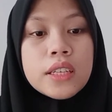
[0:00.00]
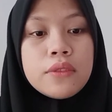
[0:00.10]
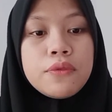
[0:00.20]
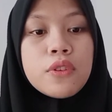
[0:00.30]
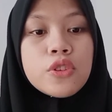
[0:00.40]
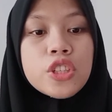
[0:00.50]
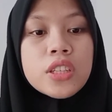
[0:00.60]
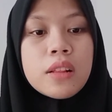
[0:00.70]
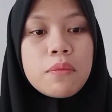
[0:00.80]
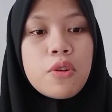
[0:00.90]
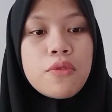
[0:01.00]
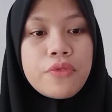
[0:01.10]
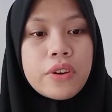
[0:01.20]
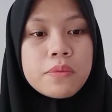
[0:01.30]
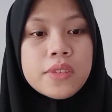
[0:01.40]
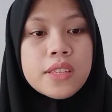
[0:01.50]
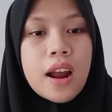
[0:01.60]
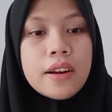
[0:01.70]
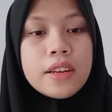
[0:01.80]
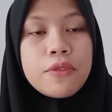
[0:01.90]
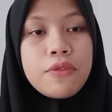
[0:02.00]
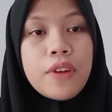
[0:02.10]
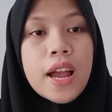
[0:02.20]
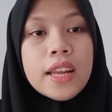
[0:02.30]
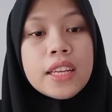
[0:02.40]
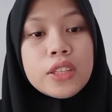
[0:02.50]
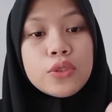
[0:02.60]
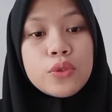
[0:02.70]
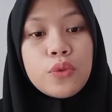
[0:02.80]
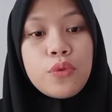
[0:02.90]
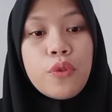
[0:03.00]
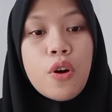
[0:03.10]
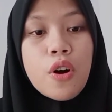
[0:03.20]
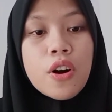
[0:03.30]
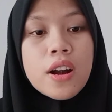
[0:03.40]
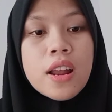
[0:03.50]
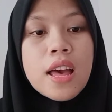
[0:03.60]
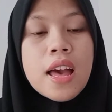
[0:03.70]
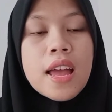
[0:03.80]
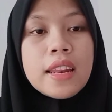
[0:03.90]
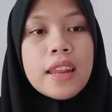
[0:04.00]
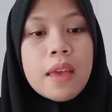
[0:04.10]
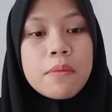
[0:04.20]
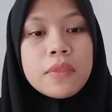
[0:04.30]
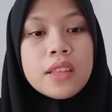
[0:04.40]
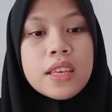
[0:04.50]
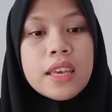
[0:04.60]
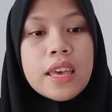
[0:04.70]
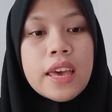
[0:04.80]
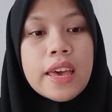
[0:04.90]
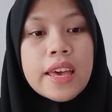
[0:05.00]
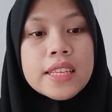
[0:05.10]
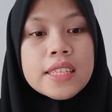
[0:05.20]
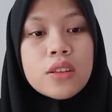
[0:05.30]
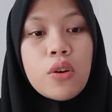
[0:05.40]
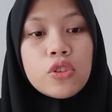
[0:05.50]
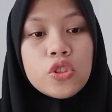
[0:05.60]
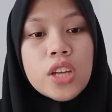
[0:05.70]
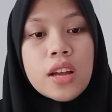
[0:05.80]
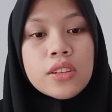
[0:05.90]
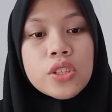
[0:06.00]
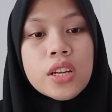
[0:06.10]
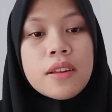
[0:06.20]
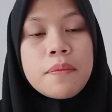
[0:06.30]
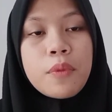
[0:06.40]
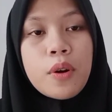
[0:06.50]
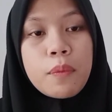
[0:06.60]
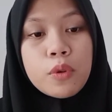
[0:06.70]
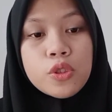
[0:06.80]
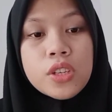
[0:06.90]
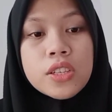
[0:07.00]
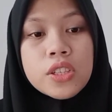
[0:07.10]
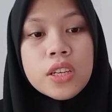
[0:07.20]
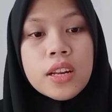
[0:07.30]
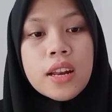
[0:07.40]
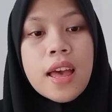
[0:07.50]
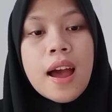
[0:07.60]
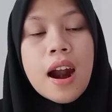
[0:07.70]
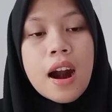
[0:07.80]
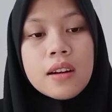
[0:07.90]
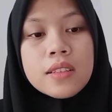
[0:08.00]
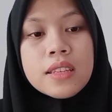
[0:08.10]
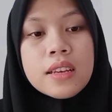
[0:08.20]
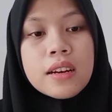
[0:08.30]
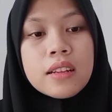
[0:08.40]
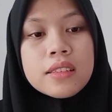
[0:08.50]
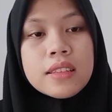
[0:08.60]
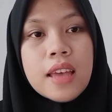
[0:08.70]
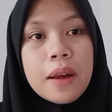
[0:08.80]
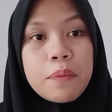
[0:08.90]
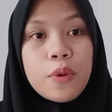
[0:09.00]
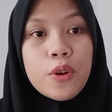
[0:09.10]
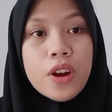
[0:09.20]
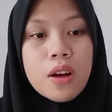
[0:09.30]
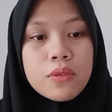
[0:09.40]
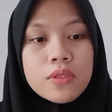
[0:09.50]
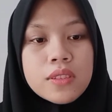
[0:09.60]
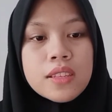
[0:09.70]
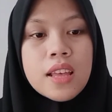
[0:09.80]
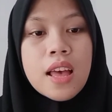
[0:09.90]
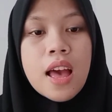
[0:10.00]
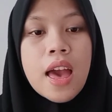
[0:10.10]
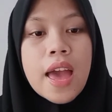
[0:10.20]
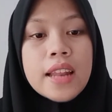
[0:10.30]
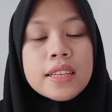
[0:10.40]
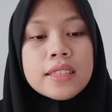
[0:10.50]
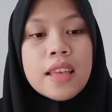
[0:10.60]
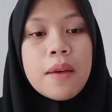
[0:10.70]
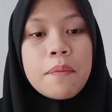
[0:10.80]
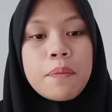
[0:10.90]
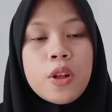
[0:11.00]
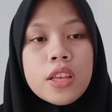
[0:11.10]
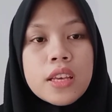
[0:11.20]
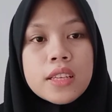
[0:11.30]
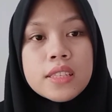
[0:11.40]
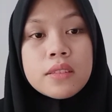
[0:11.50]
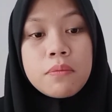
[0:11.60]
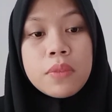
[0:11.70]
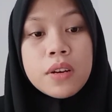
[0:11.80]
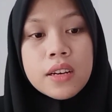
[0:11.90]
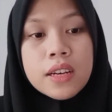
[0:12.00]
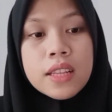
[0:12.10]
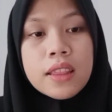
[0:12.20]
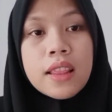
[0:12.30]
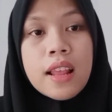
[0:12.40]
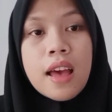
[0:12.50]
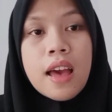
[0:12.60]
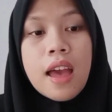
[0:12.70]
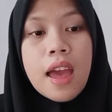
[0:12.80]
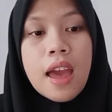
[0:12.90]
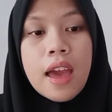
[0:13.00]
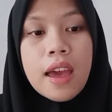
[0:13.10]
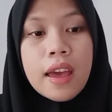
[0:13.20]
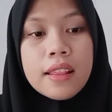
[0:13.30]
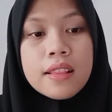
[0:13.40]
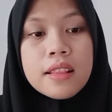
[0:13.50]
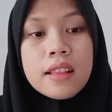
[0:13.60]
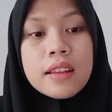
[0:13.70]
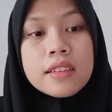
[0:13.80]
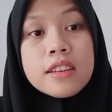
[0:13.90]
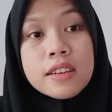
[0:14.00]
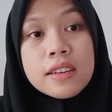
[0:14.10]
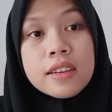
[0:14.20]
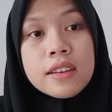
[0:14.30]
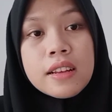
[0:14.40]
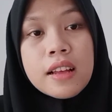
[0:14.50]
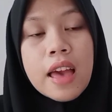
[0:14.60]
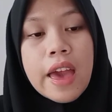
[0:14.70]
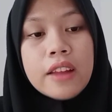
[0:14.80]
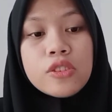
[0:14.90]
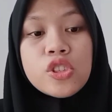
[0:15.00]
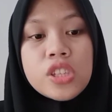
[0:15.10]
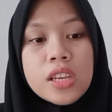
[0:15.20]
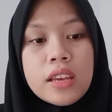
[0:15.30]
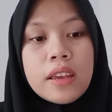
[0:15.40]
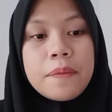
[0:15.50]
Functional morphemes are divided into four, namely is conjunction, preposition, articles, and pronouns. An example is but, at, the, and she.